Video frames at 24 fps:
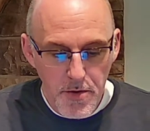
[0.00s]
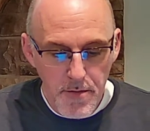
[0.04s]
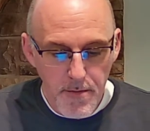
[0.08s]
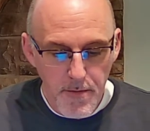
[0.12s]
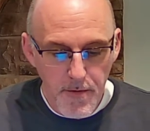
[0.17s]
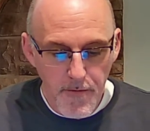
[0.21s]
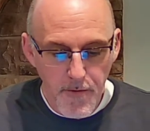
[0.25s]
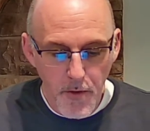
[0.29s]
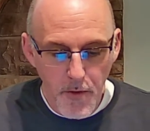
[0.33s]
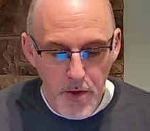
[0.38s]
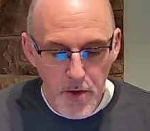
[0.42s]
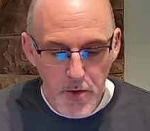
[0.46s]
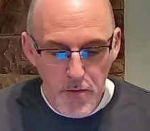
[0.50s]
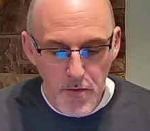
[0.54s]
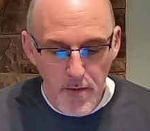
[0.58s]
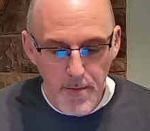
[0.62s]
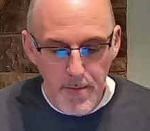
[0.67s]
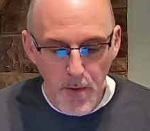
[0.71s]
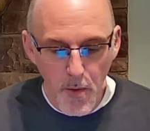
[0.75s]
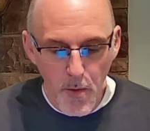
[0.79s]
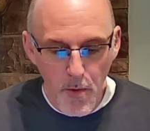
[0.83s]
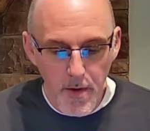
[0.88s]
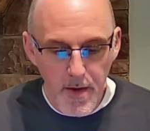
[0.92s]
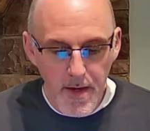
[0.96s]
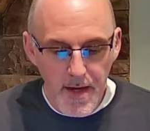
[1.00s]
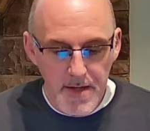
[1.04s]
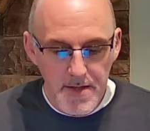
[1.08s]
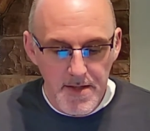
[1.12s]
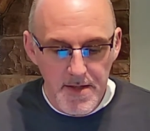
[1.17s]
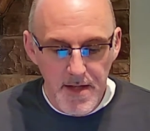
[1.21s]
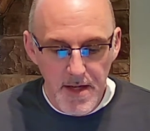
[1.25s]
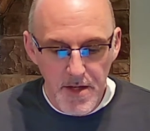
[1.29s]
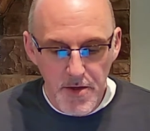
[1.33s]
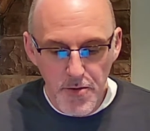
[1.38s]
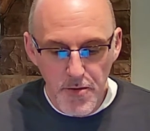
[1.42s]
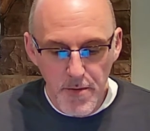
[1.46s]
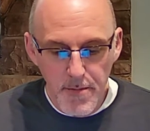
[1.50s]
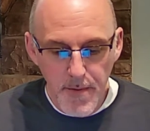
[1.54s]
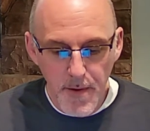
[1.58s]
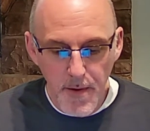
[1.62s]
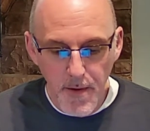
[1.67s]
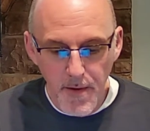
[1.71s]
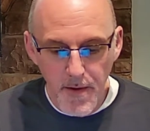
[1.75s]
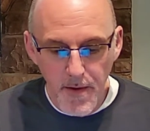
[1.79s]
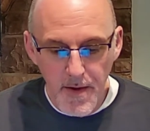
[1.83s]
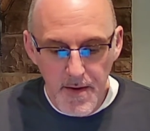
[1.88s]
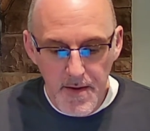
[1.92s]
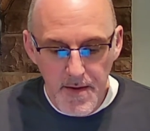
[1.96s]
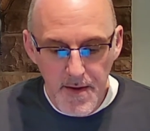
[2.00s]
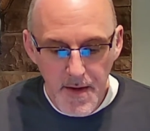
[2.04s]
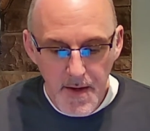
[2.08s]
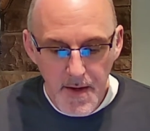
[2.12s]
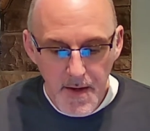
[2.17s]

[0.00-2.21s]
Before you were born, I set you apart.